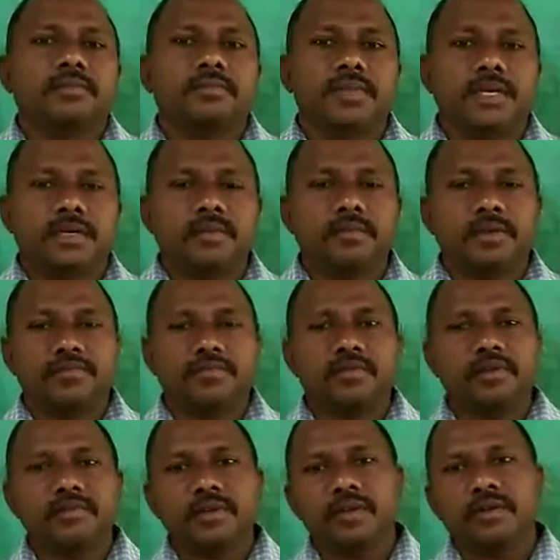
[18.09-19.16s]
But
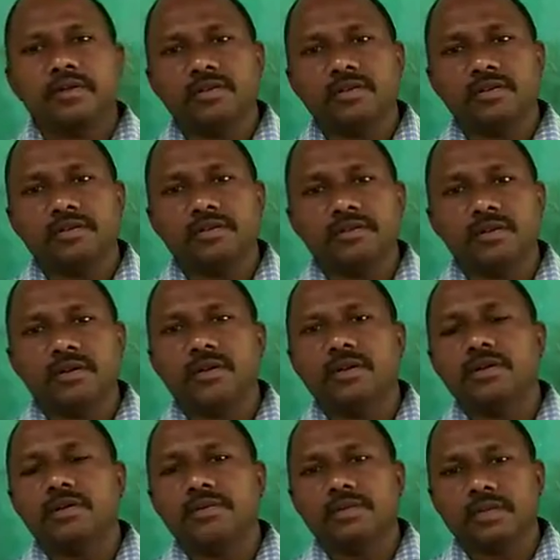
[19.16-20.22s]
before we go
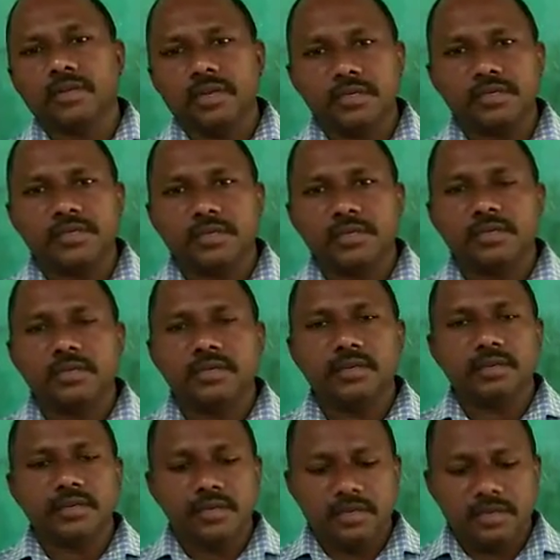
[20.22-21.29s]
into that lesson,
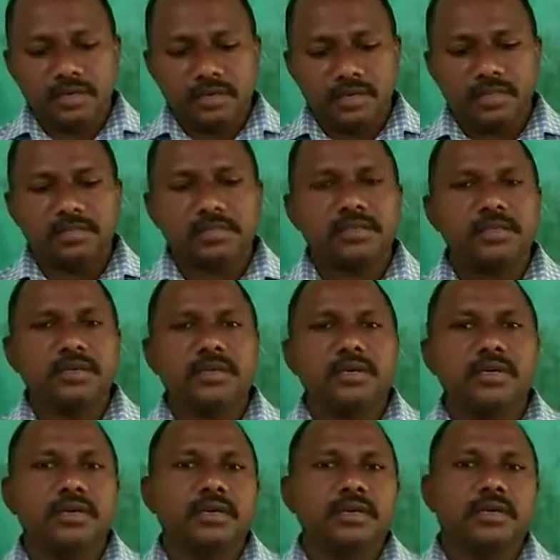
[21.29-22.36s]
let's
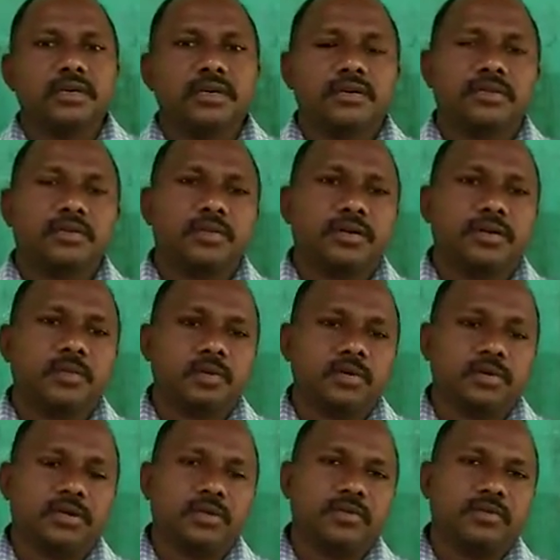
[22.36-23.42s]
talk
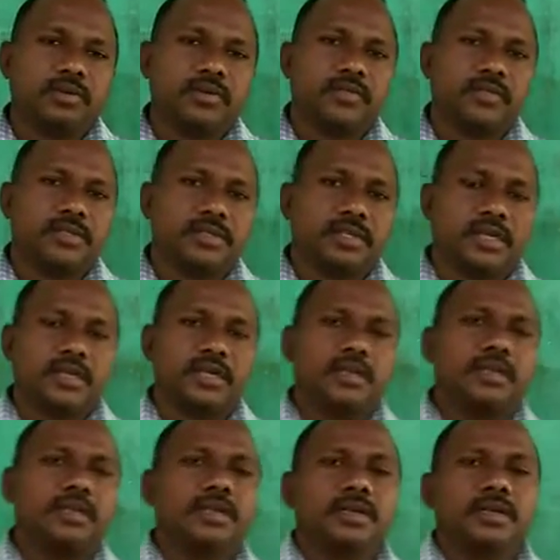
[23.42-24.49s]
about what was there,
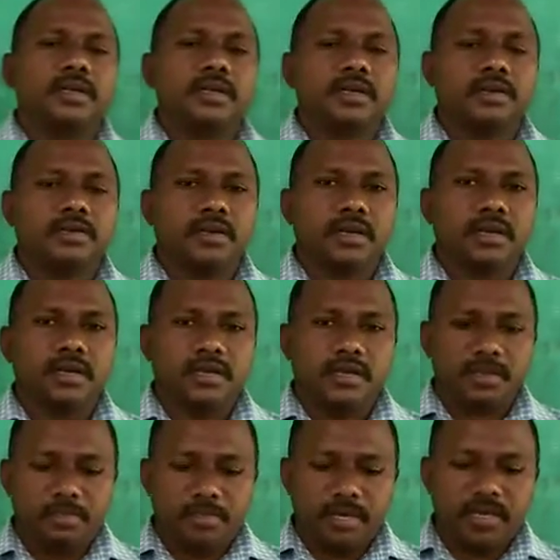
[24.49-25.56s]
okay,
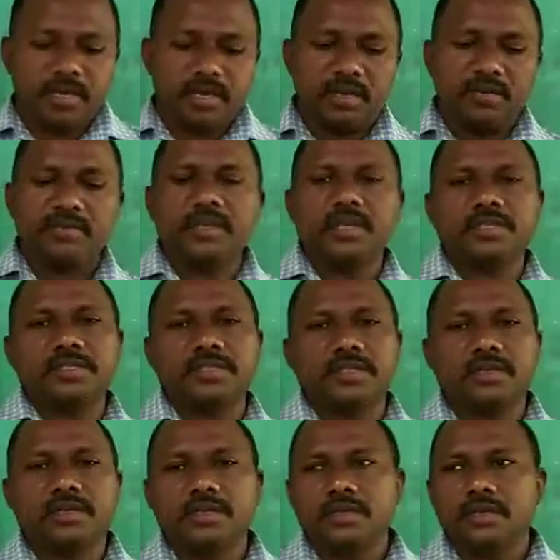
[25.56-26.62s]
the beginning of the lesson.
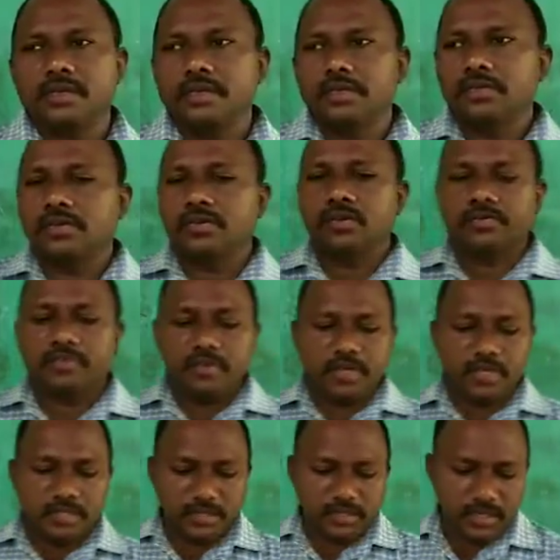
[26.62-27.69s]
So, if you
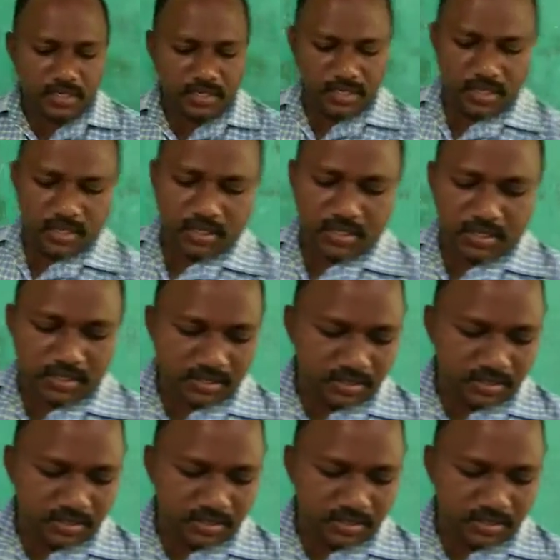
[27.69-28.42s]
can see it here,